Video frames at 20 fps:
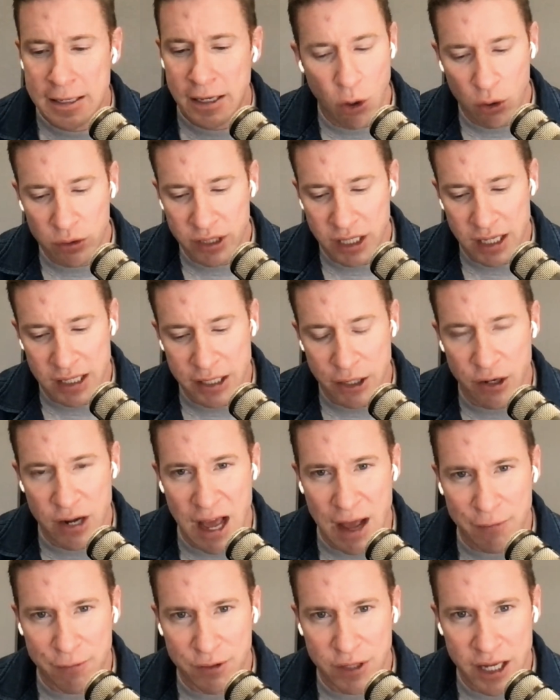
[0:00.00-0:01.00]
Only a year and
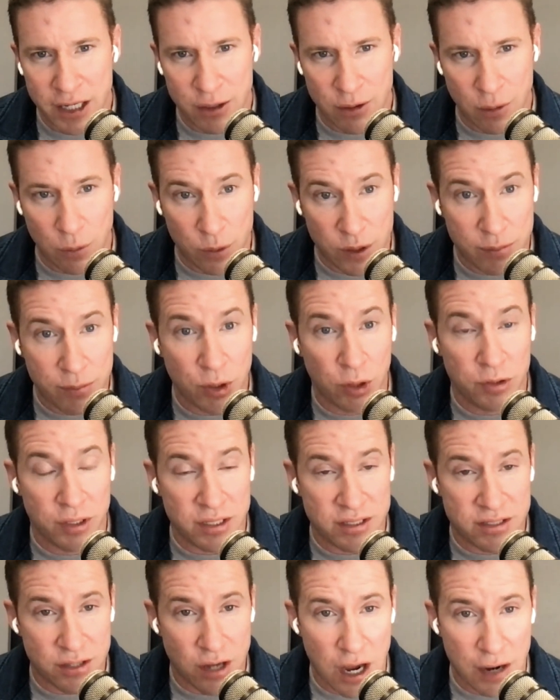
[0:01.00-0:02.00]
a half later, are we
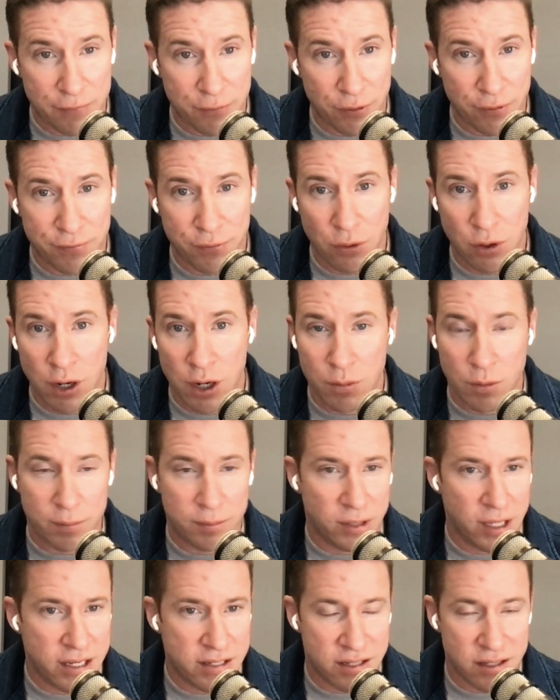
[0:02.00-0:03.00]
building software for it,
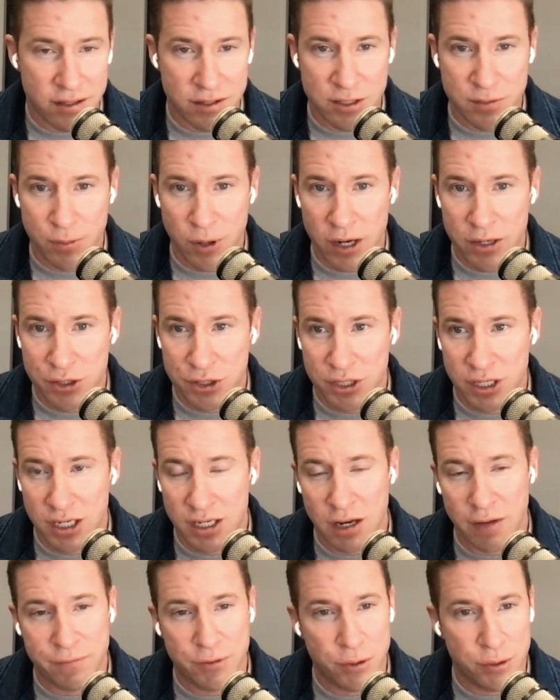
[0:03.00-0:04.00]
replacing the
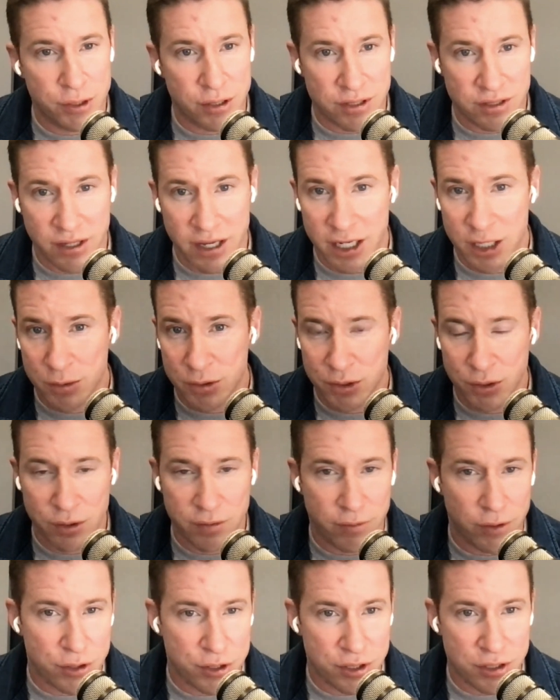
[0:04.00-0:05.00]
spreadsheet. A few years later, we're
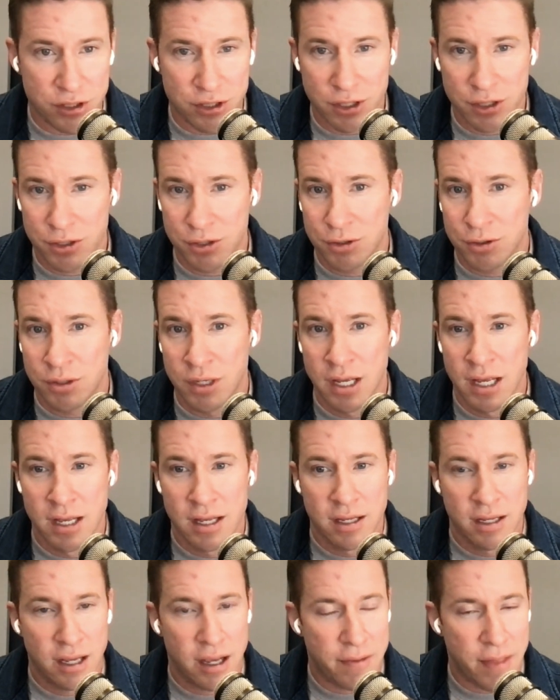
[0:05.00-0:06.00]
doing version 2,
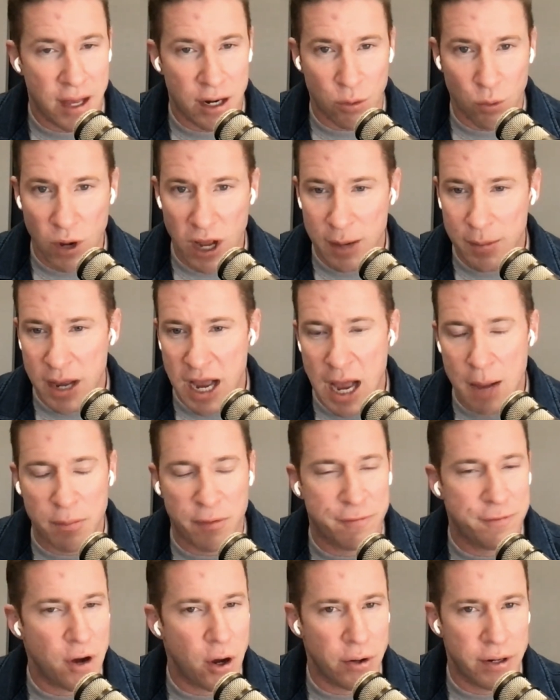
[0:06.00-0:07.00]
and then a web app,
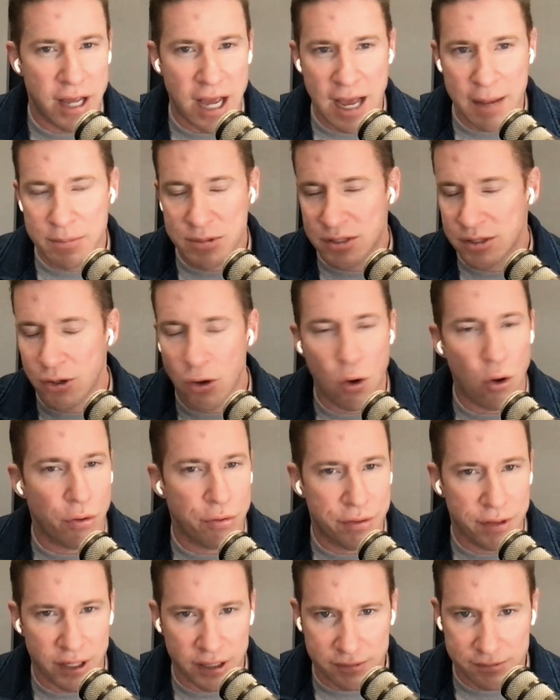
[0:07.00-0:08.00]
phone apps, the whole
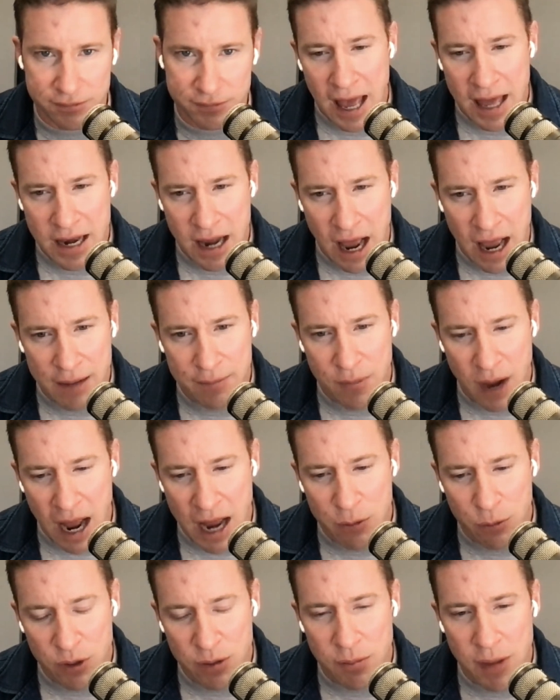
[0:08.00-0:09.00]
thing. And
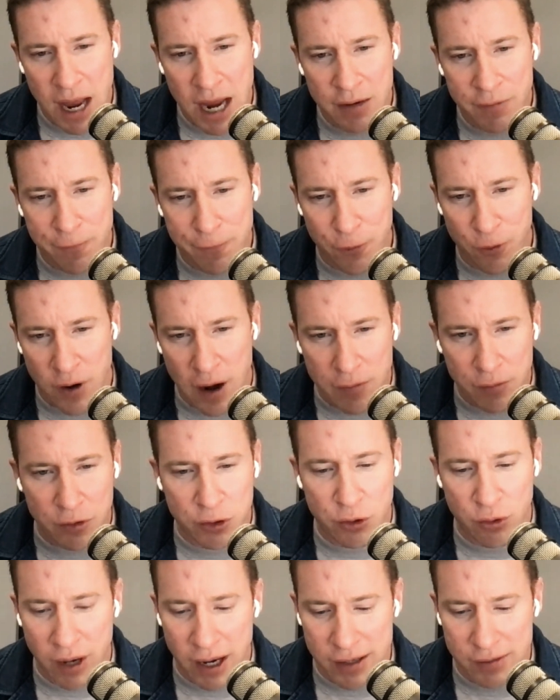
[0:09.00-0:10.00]
I remain forever
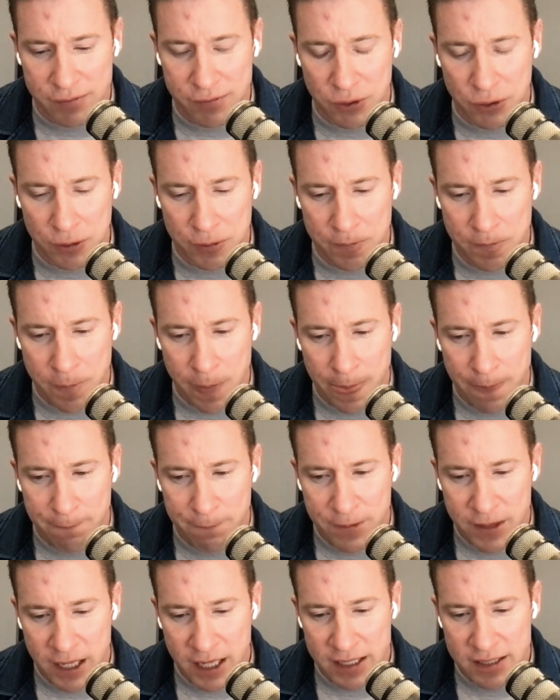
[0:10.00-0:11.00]
grateful
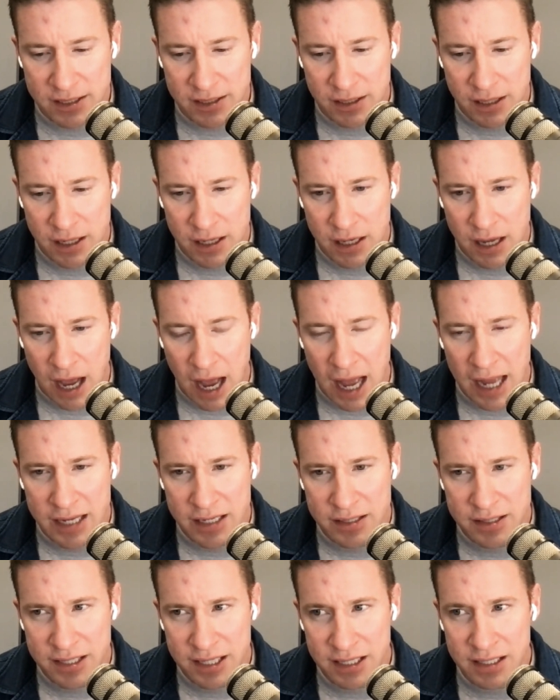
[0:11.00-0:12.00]
that I
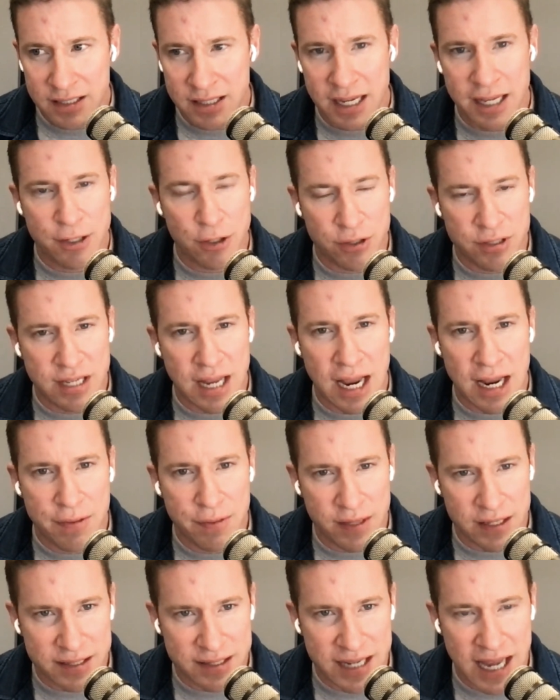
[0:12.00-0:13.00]
didn't
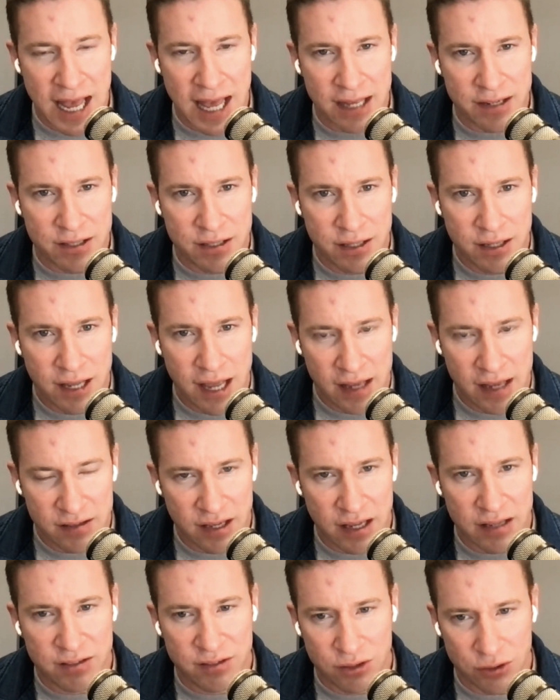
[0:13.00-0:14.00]
entertain the debt as
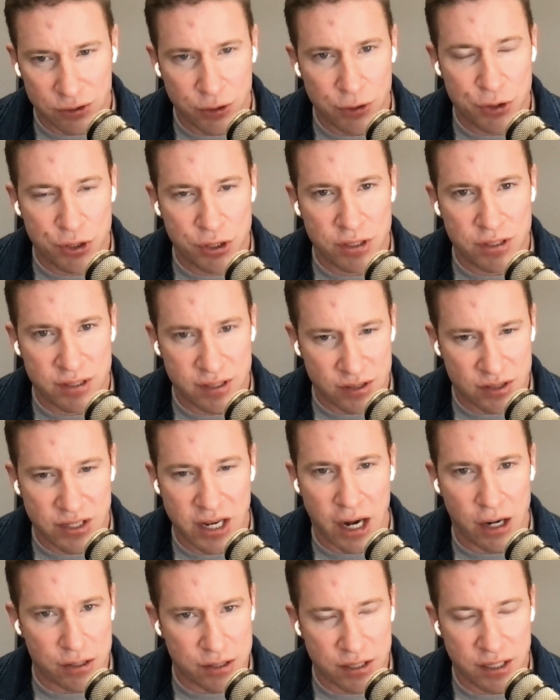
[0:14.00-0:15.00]
a solution to
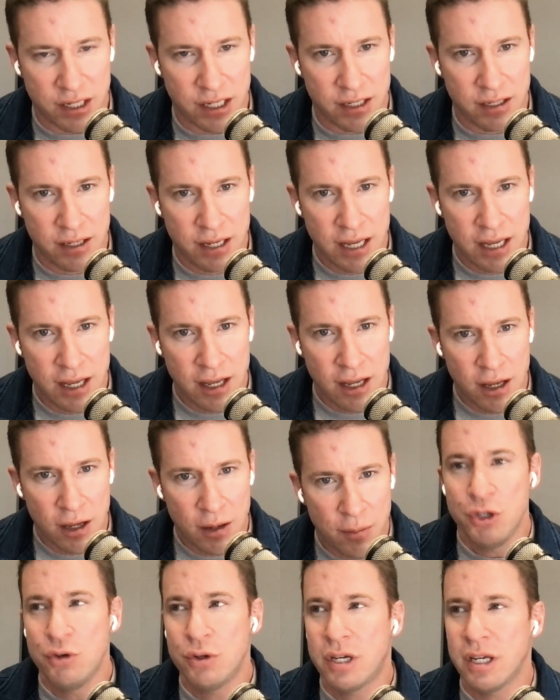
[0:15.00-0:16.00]
scarcity.
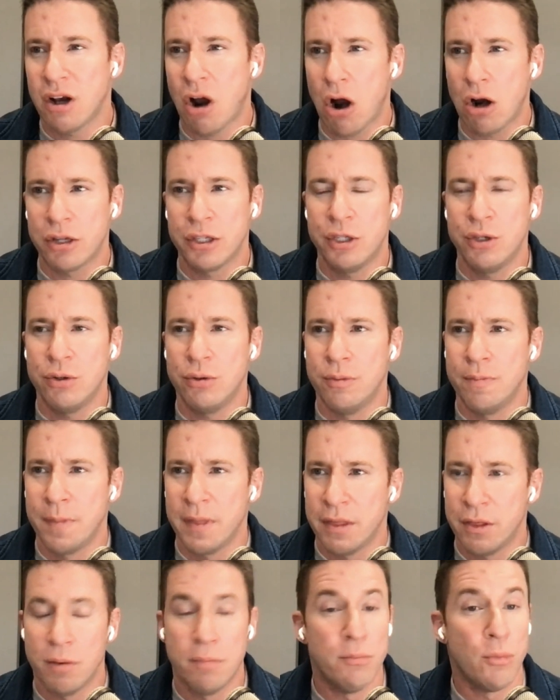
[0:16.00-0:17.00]
You could argue
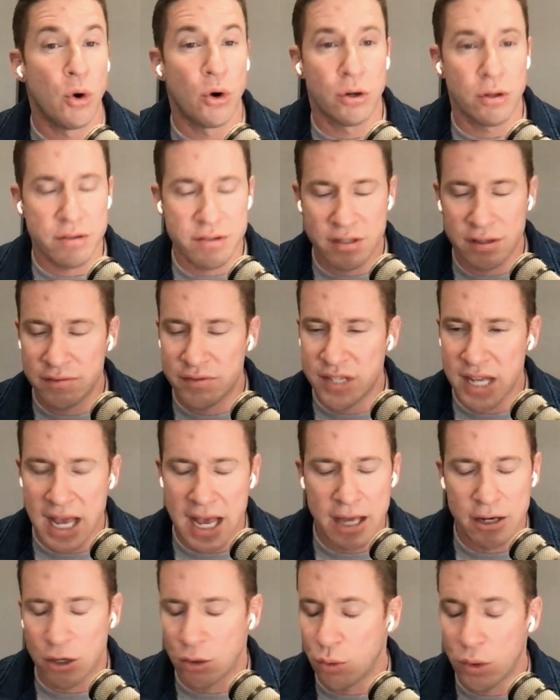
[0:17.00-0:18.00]
the morals of
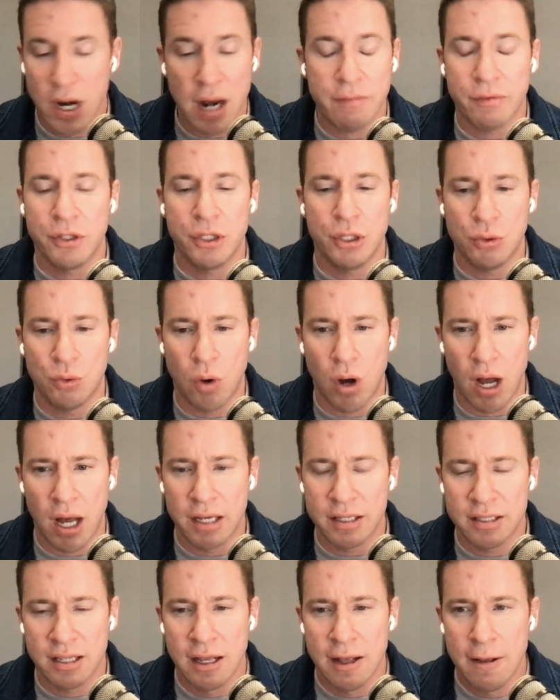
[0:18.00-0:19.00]
debt or whatever you
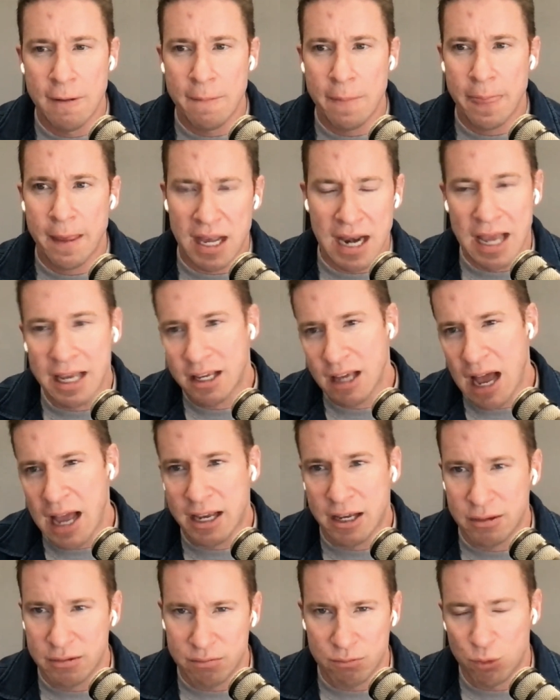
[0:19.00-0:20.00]
want, and I
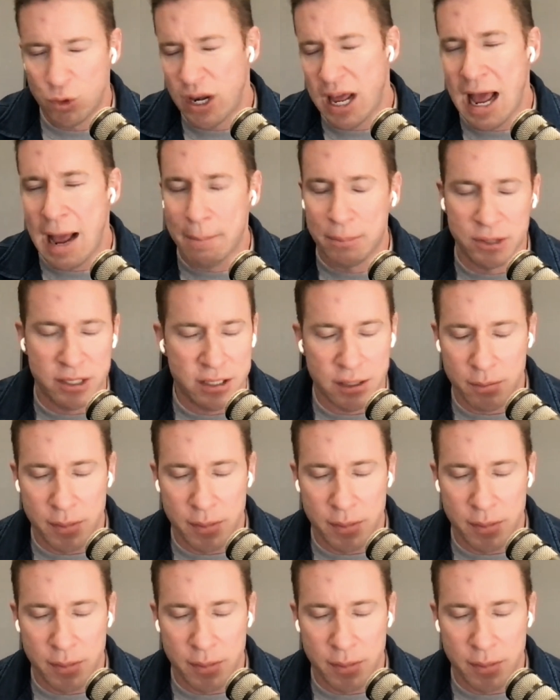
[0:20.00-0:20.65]
would happily